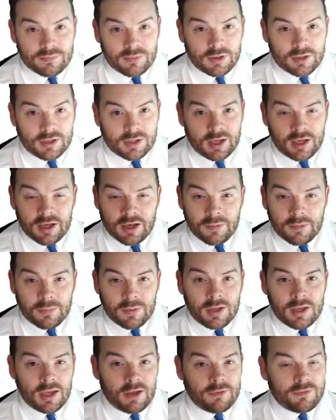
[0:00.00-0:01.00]
Okay, um,
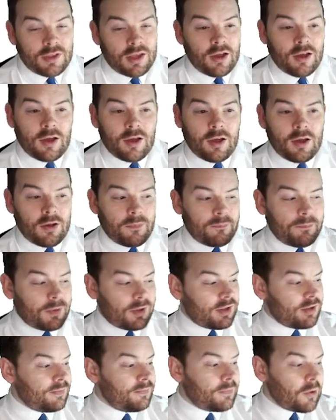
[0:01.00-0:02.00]
if they're
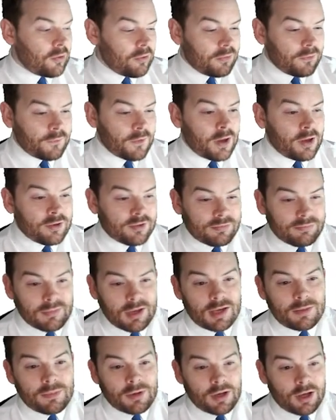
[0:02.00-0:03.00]
bespoke files
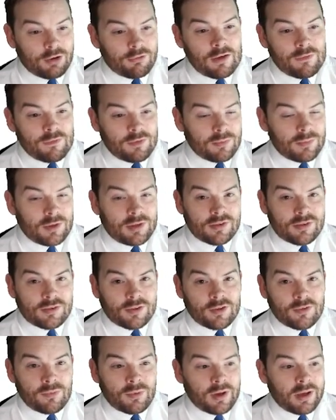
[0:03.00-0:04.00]
made by a graphic piece of
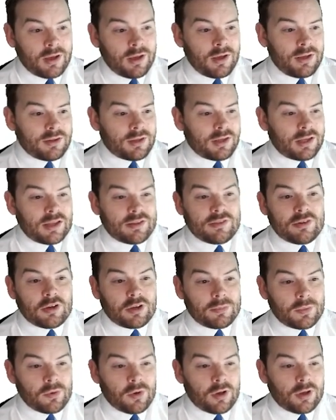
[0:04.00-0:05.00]
software, then that's not
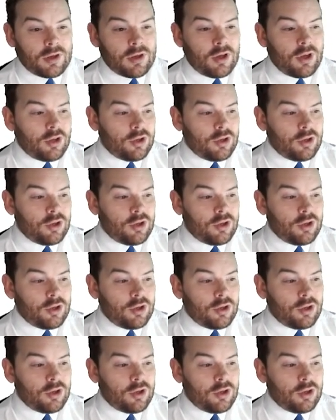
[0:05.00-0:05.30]
going to work.